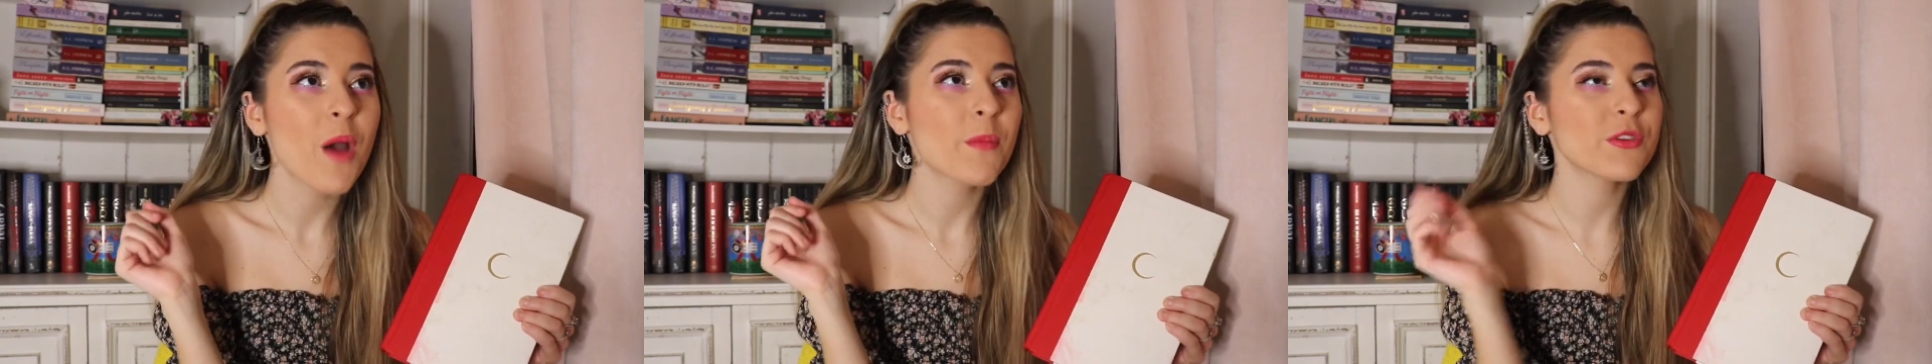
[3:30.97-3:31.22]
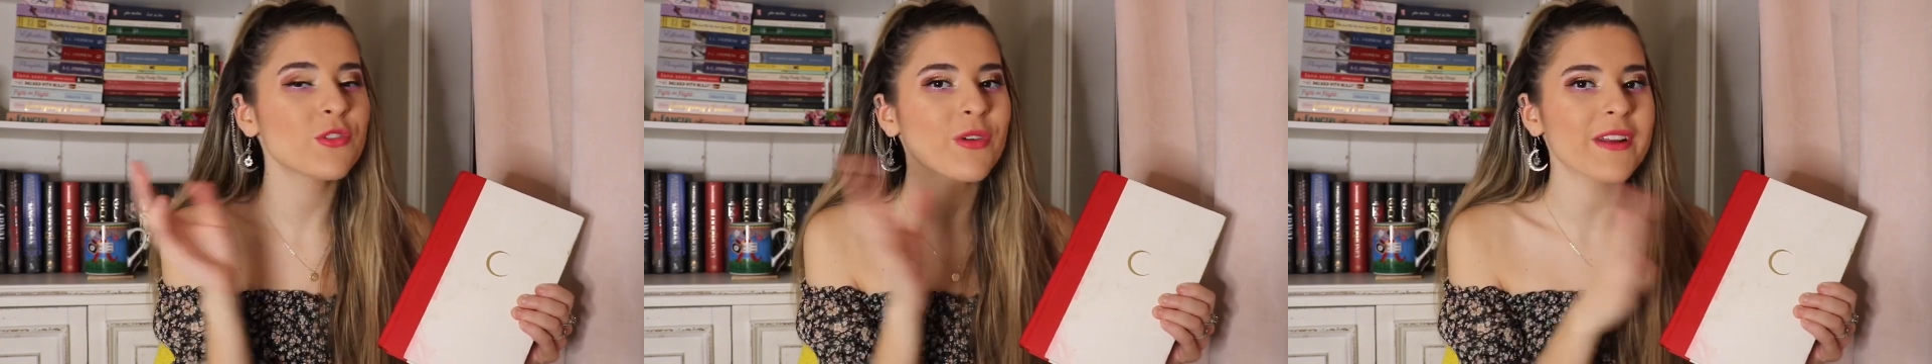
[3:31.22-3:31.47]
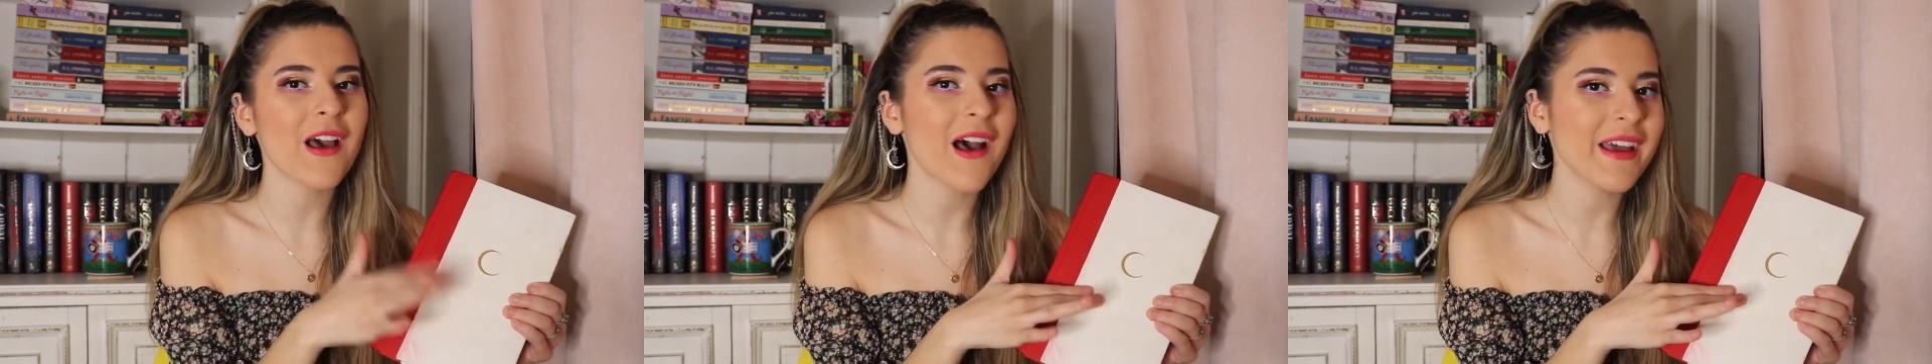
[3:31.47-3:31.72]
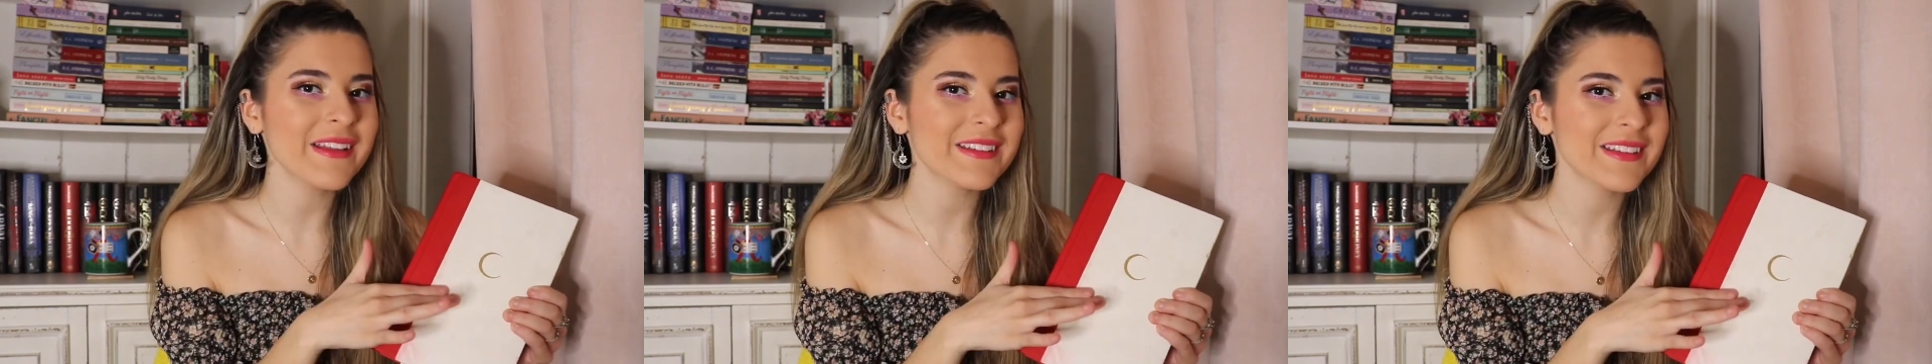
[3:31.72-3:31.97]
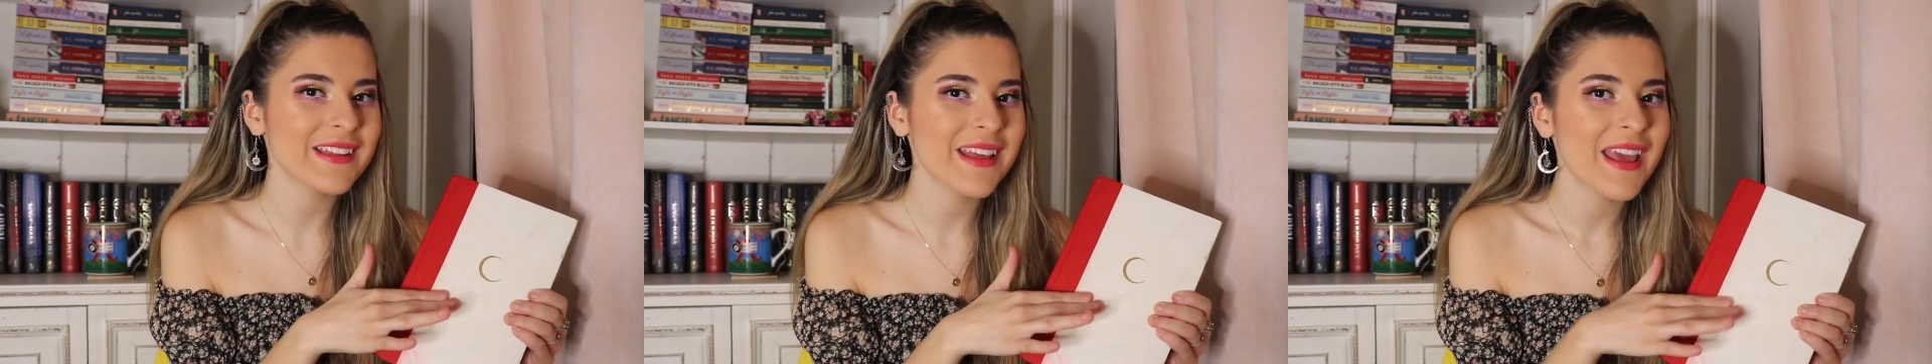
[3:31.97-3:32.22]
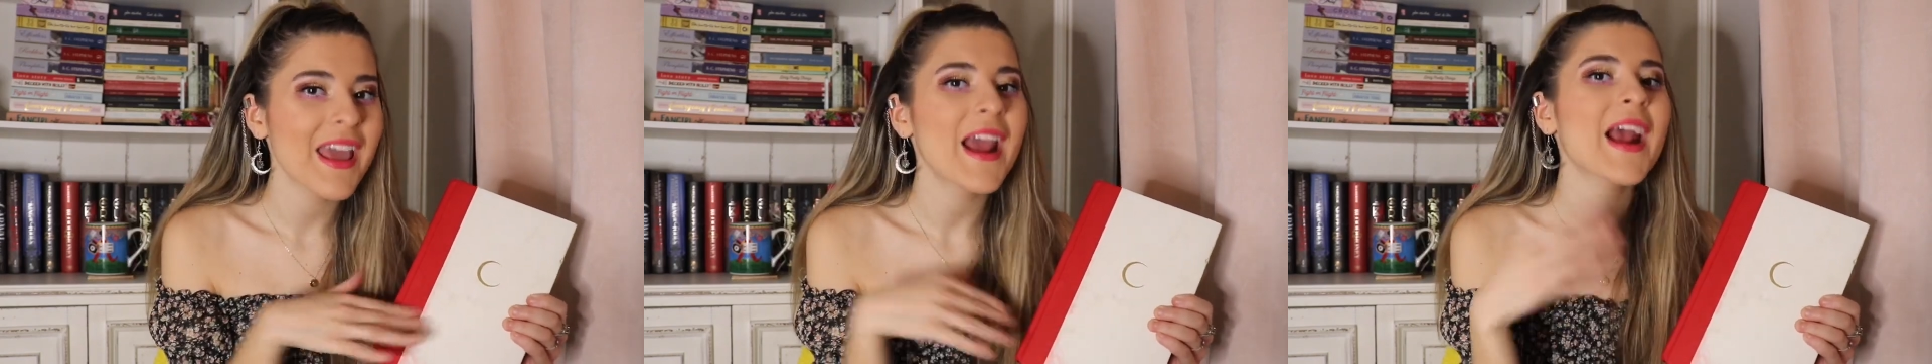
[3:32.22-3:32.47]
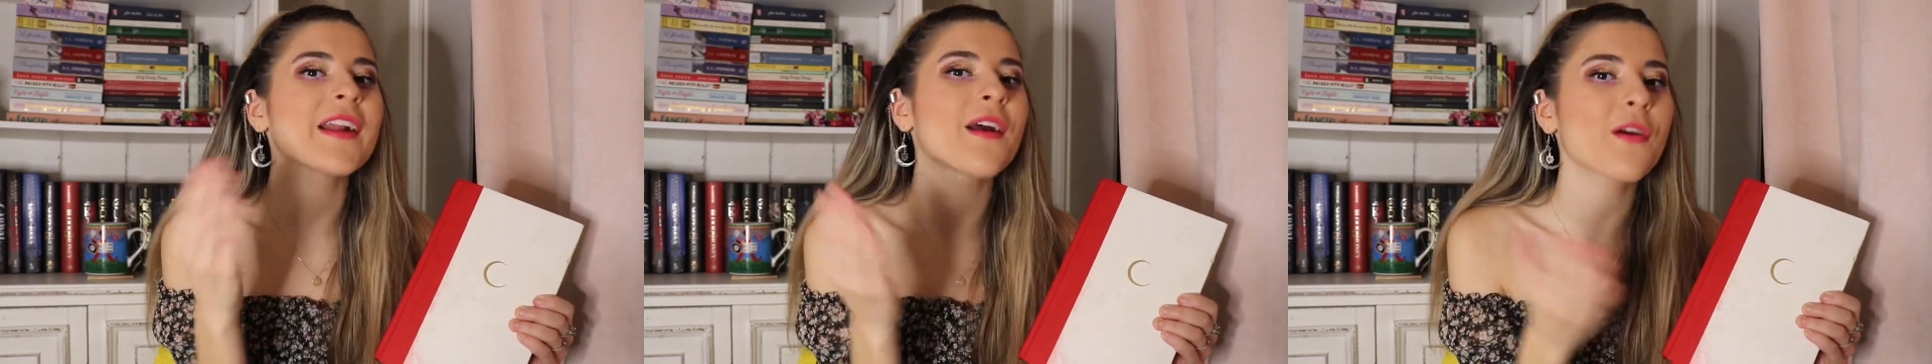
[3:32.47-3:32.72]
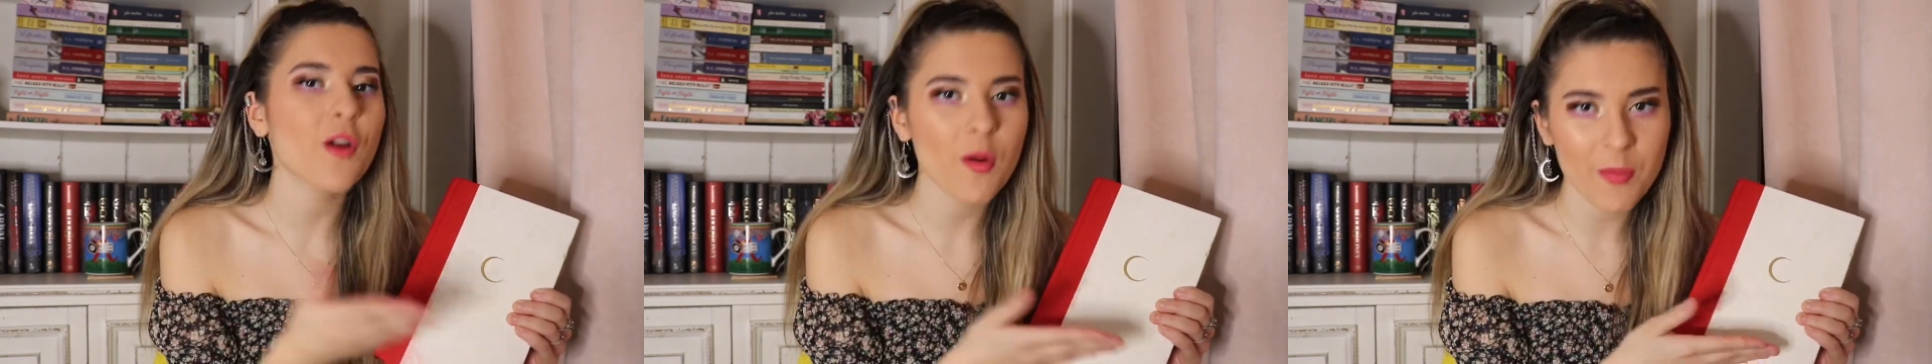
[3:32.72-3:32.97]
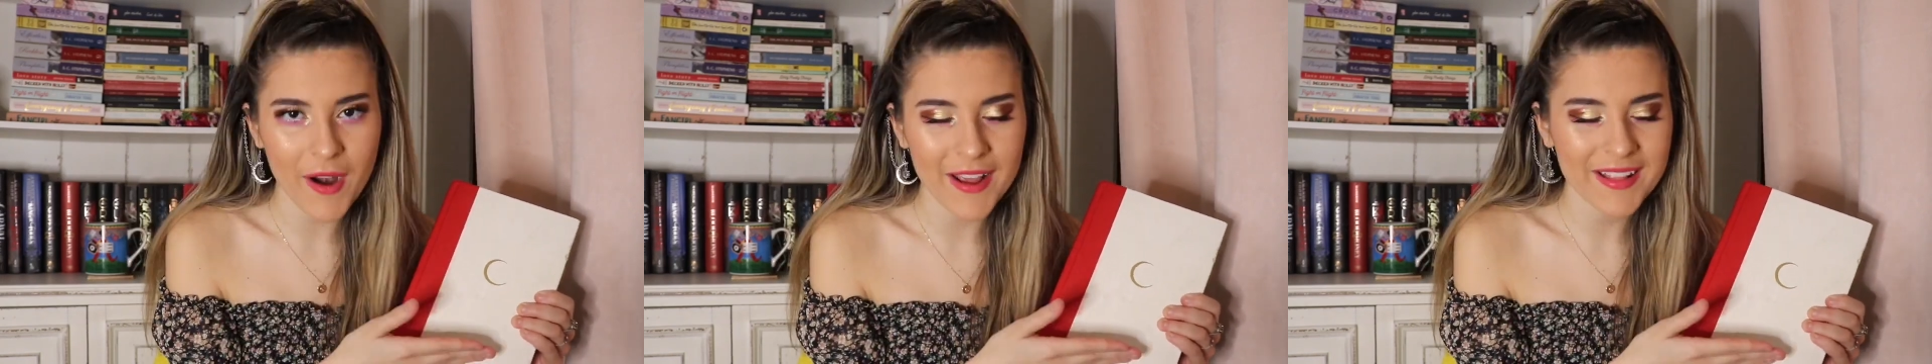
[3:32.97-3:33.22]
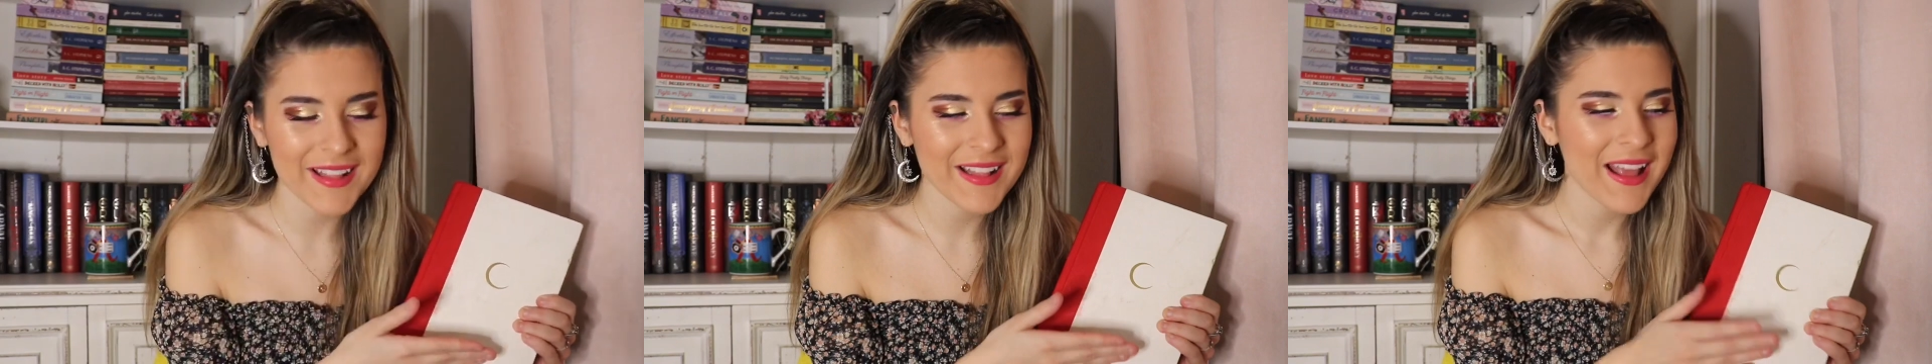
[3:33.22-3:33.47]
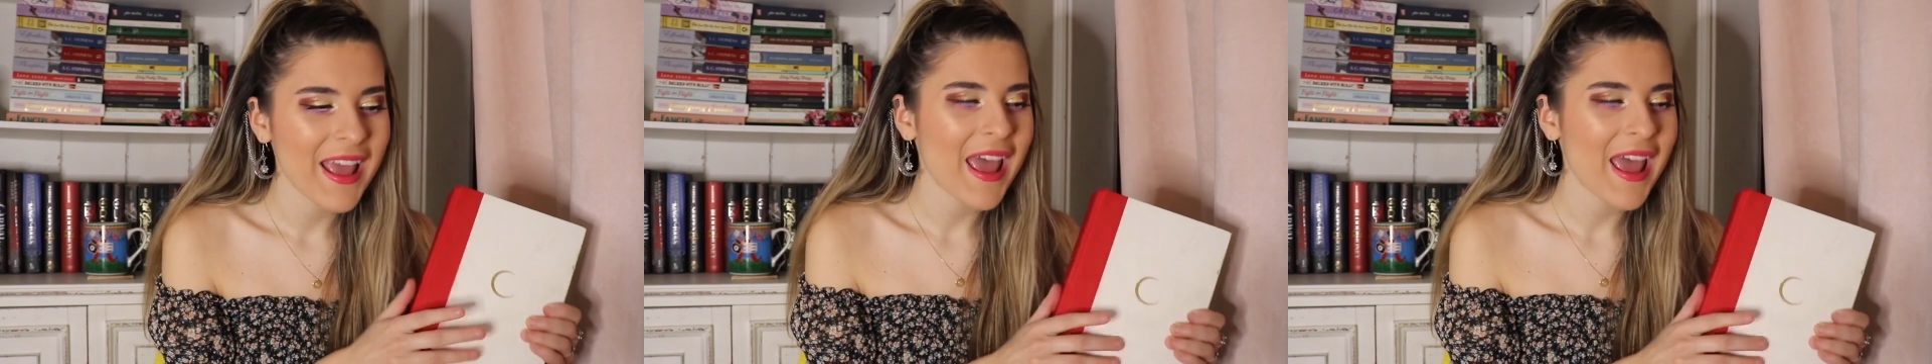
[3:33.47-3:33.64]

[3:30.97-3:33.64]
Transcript: between Hunt and our girl Bryce.